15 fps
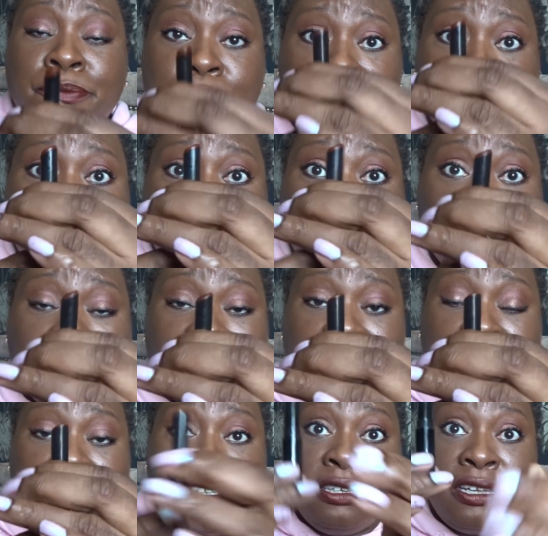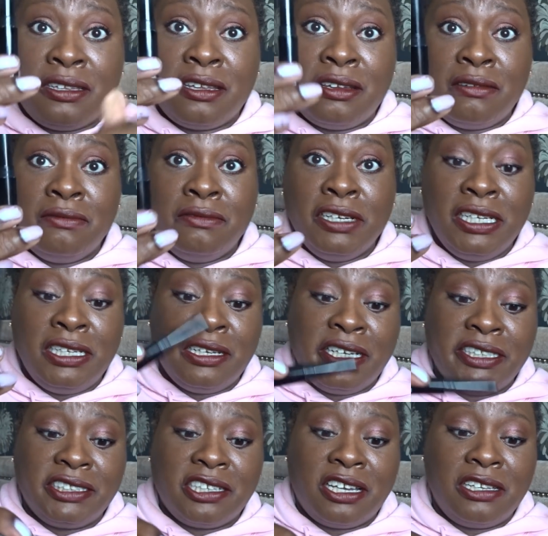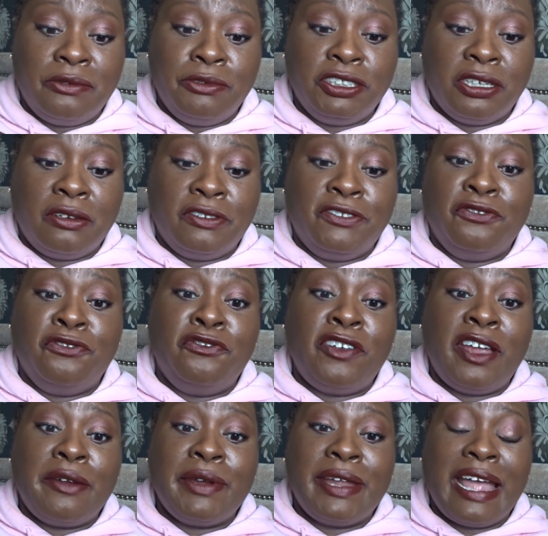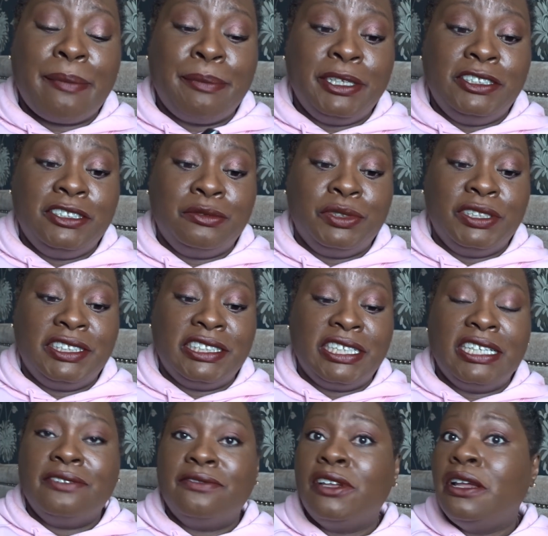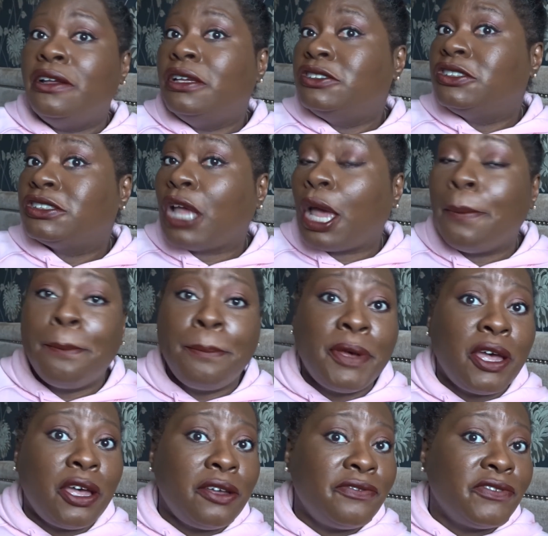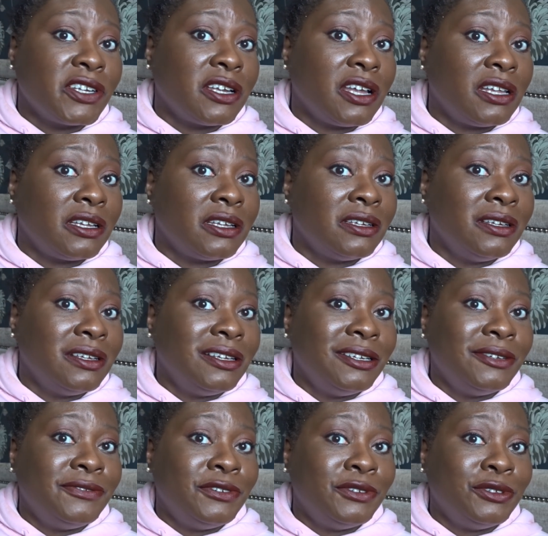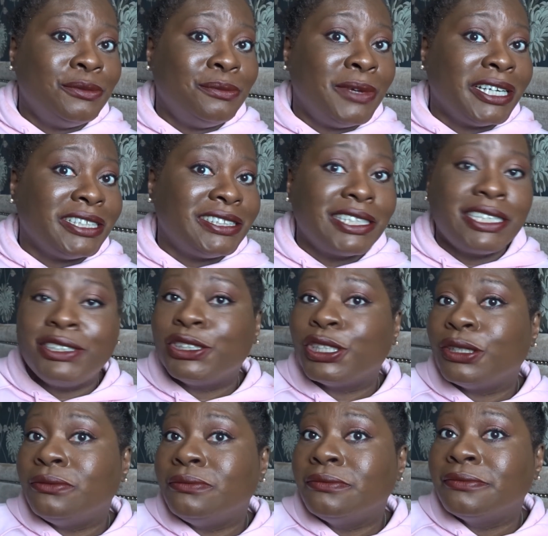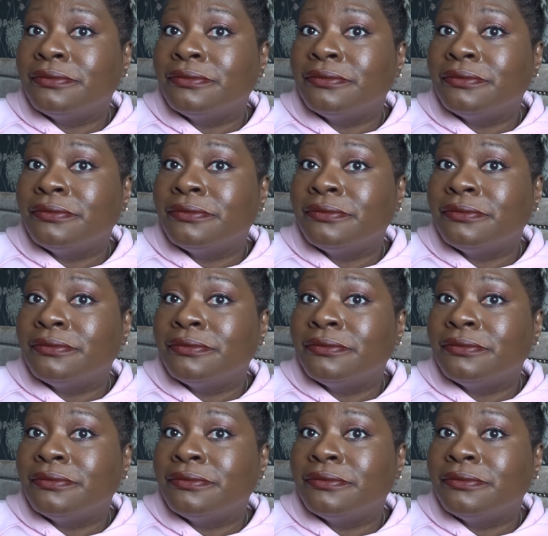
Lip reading: So this is another really nice colour, which I was very happy to receive. It's just a perfect colour for my skin tone.